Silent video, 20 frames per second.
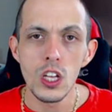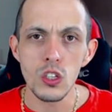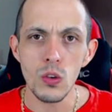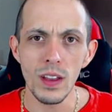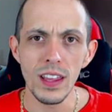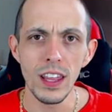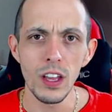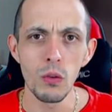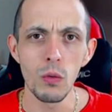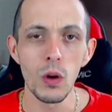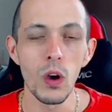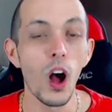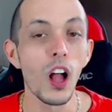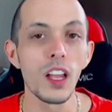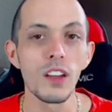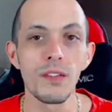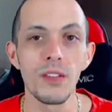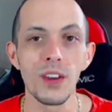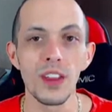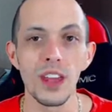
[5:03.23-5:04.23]
So I think we'll
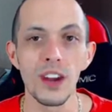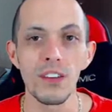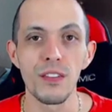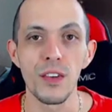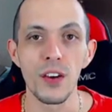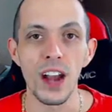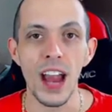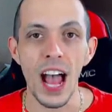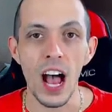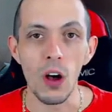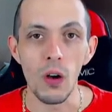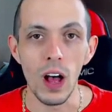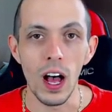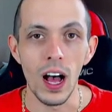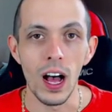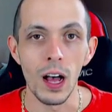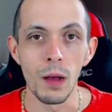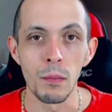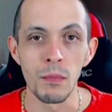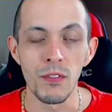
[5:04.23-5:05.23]
call it for there for now,
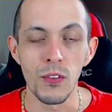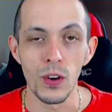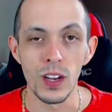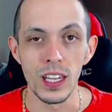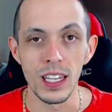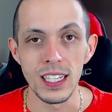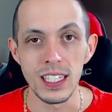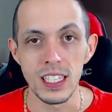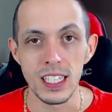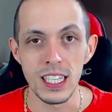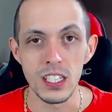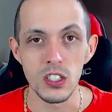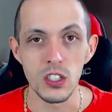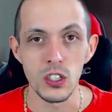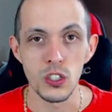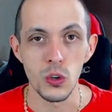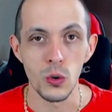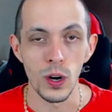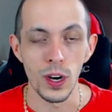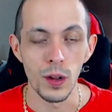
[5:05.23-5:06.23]
um, for at least this
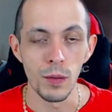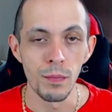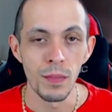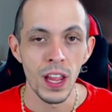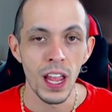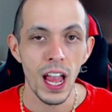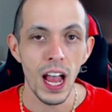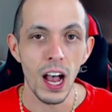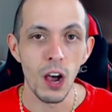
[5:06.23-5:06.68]
tutorial.